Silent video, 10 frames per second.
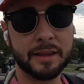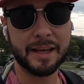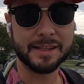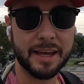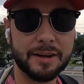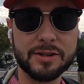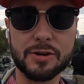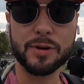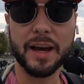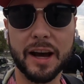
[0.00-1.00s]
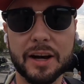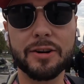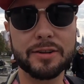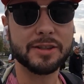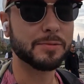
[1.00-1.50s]
That's the energy we got
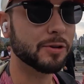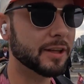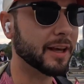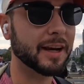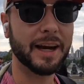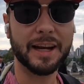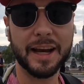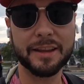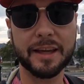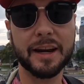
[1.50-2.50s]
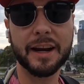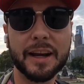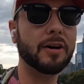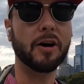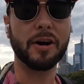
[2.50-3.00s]
going this morning. That guy down there,
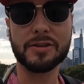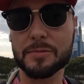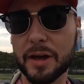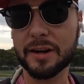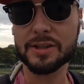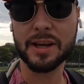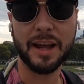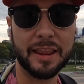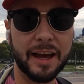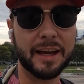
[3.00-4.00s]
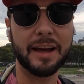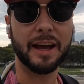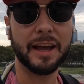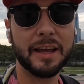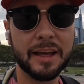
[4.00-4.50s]
awesome energy out of that
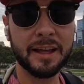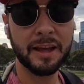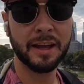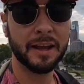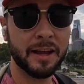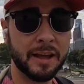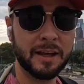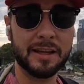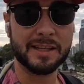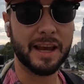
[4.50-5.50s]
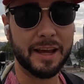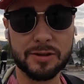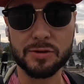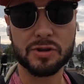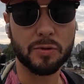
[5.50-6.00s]
guy. His
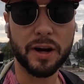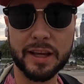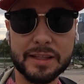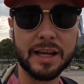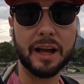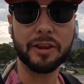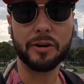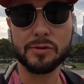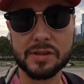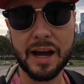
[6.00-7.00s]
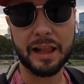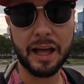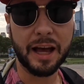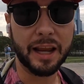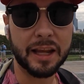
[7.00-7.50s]
hands are sweaty as hell though, he's not lying.